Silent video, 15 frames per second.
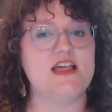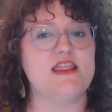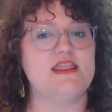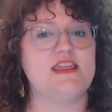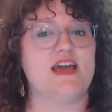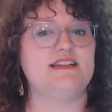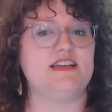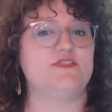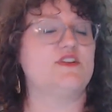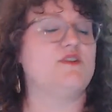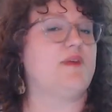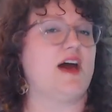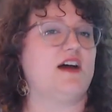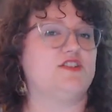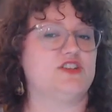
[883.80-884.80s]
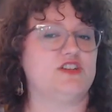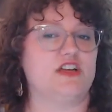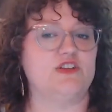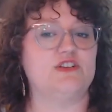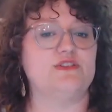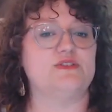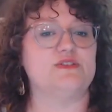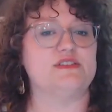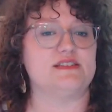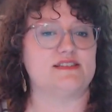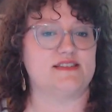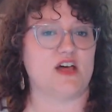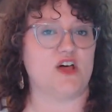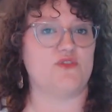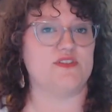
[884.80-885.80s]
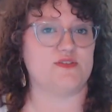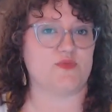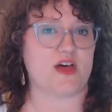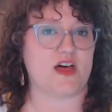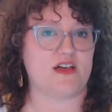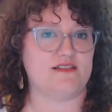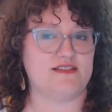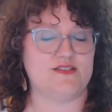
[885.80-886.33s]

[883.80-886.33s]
the idea of compassion includes the self as well.